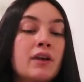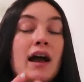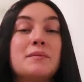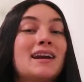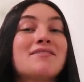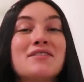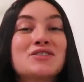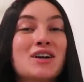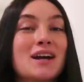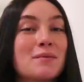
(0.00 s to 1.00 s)
I mean, I've
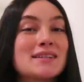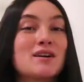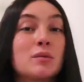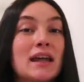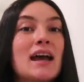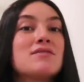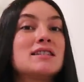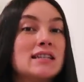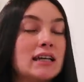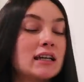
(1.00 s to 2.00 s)
never tried it myself, but like I've
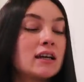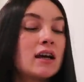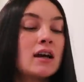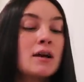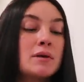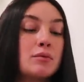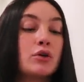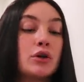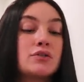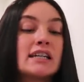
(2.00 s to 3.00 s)
seen
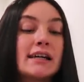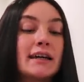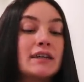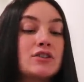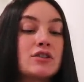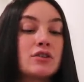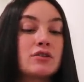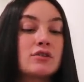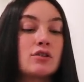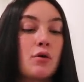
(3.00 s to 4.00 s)
people use it and it just
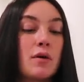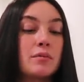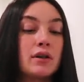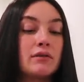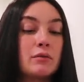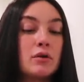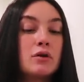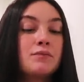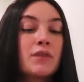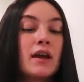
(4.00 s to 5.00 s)
looks so
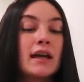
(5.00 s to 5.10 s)
unbelievable.